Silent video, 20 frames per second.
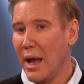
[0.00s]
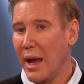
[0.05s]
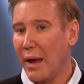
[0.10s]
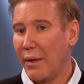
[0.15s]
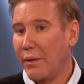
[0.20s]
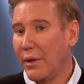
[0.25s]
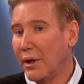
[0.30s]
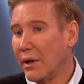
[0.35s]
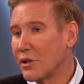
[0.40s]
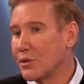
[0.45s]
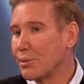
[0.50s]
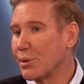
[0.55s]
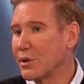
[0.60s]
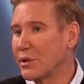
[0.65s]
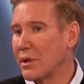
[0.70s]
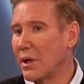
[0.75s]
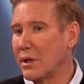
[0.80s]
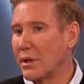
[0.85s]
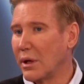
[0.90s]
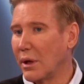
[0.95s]
And then it's
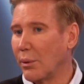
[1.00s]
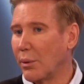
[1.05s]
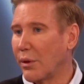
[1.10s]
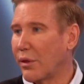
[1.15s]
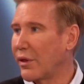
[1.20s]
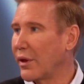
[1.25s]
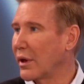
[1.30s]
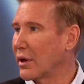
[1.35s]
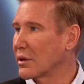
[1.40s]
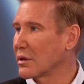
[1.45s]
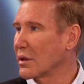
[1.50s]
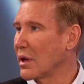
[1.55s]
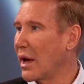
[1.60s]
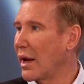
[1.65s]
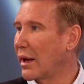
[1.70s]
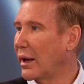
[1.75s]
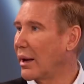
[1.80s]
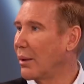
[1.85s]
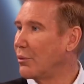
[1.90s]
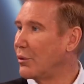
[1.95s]
presenting with things
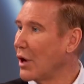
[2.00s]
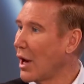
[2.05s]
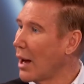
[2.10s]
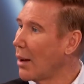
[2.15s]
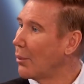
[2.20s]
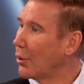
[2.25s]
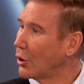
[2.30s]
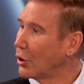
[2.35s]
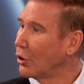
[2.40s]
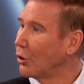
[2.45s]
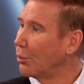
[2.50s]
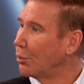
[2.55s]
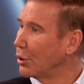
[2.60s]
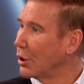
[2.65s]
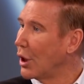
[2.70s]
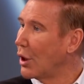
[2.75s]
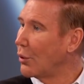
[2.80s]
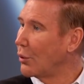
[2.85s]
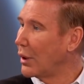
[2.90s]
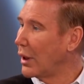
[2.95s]
like abdominal
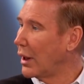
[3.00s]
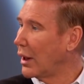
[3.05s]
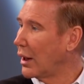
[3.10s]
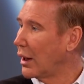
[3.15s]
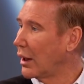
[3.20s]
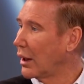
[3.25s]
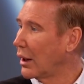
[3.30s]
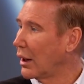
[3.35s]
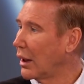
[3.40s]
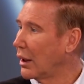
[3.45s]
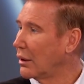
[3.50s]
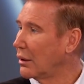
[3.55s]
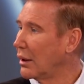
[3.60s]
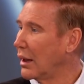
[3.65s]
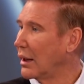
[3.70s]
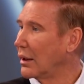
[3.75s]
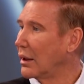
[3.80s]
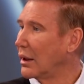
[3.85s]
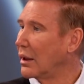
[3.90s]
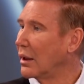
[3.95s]
bloating and,
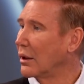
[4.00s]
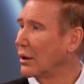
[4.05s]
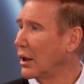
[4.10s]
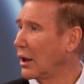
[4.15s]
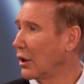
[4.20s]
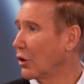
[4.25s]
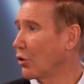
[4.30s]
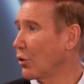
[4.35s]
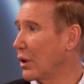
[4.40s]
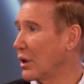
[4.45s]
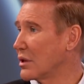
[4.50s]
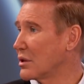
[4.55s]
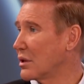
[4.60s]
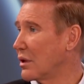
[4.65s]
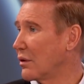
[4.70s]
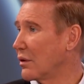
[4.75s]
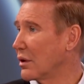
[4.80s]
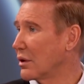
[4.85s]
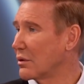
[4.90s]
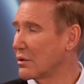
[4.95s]
and an increase
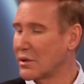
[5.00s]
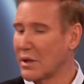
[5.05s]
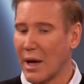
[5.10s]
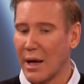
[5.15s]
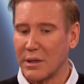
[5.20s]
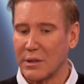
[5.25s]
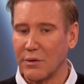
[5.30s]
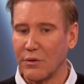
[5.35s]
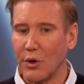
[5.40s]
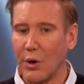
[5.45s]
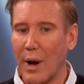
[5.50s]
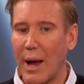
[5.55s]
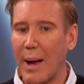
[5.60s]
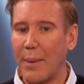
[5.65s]
in the size of your